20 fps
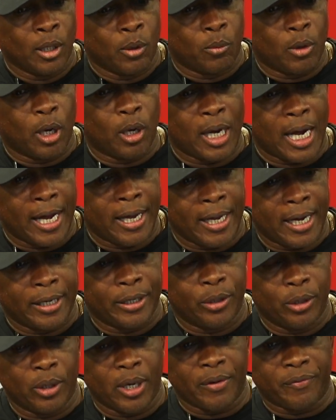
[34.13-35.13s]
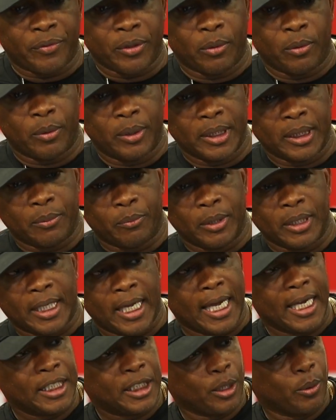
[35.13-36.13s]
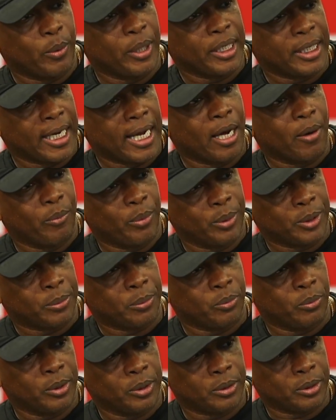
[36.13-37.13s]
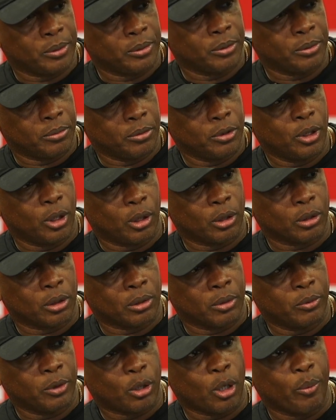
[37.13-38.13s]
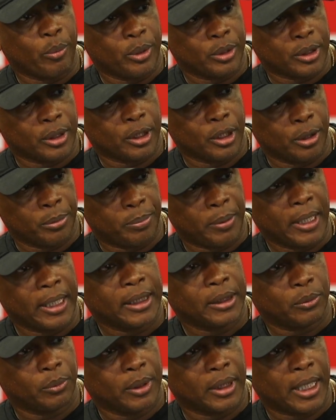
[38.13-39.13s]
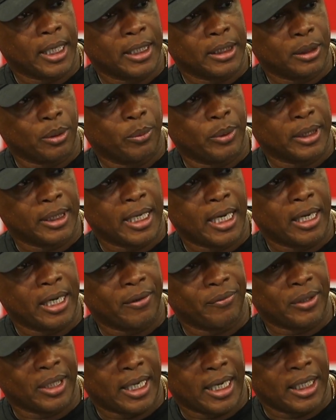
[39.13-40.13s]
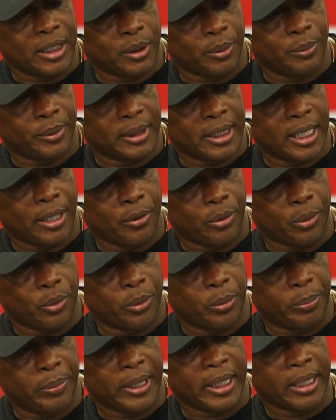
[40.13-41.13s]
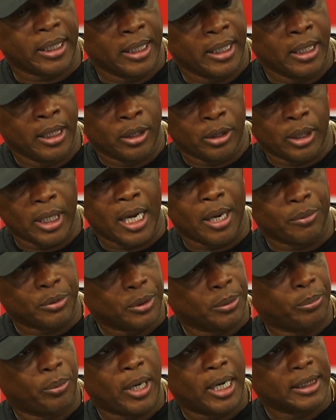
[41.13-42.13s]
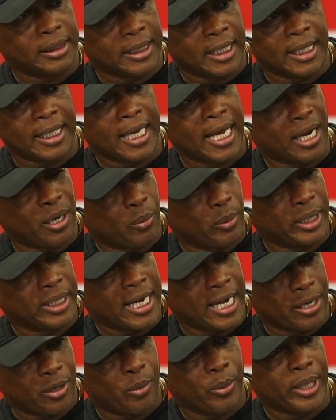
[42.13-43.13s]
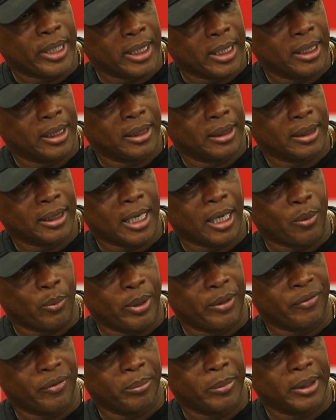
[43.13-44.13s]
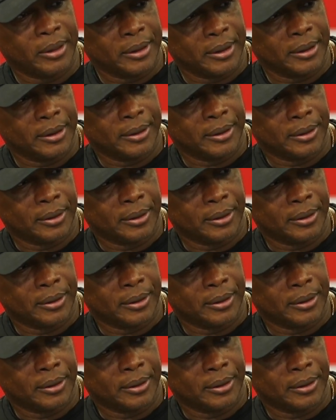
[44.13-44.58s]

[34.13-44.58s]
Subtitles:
Well, I knew after when Casey went down, we thought we was in good place. When Casey went down, after Casey went down through the pick, yeah, I was surprised that it got away that quick, got away from us.